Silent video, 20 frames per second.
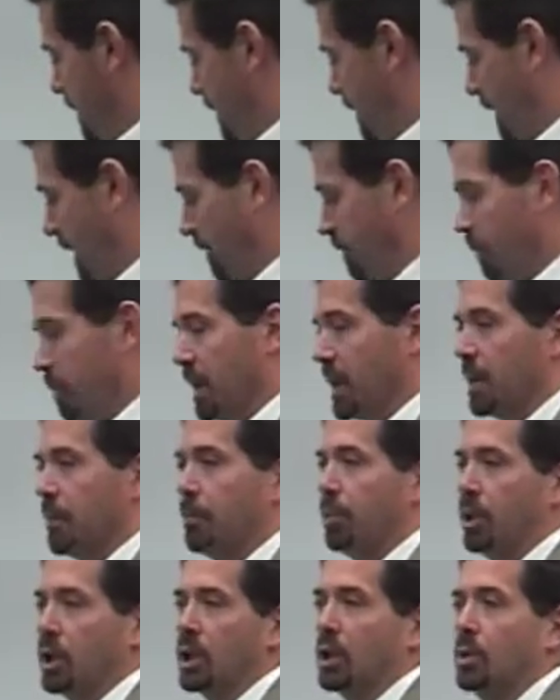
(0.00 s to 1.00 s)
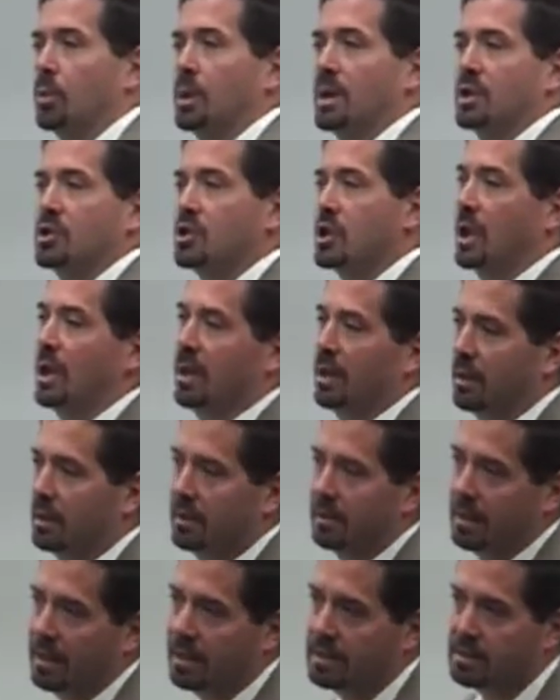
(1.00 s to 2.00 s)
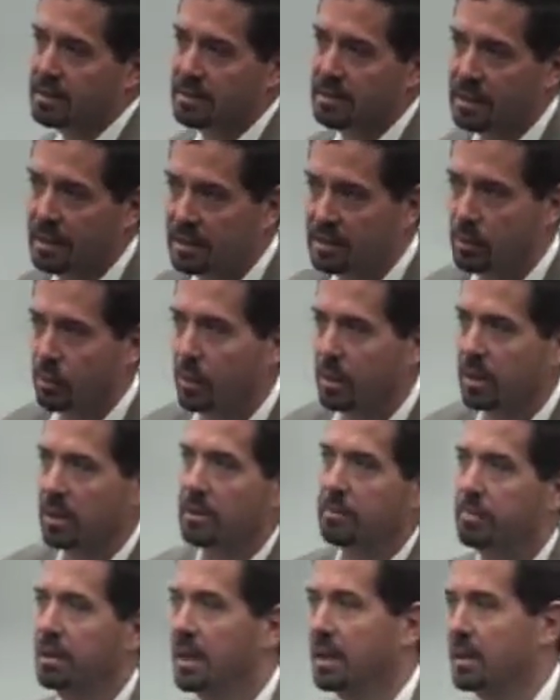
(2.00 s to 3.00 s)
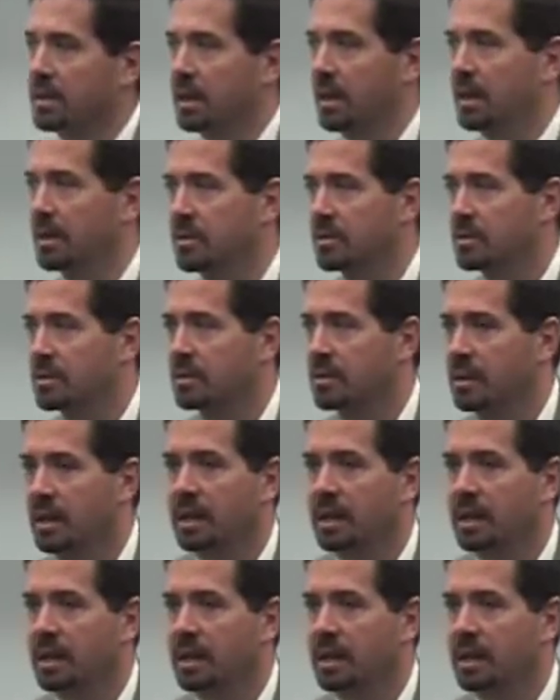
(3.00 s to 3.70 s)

The government can put you in jail. That's one of the big things.